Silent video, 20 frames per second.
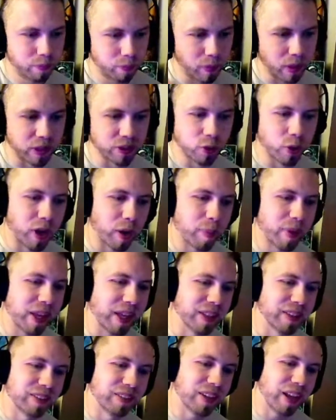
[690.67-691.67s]
is going to be
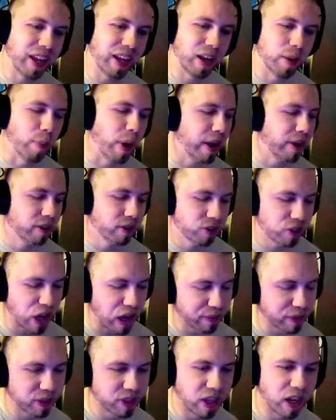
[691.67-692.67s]
insane.
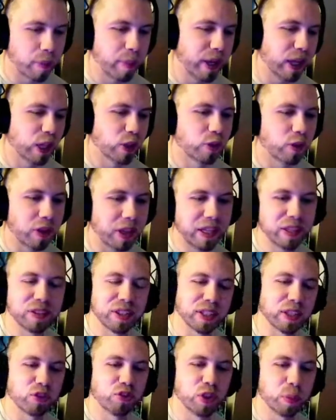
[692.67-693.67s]
Microsoft is going to be able to release
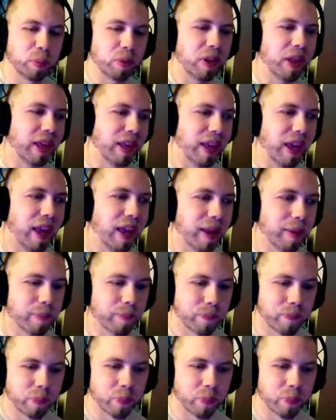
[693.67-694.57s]
like a AAA game,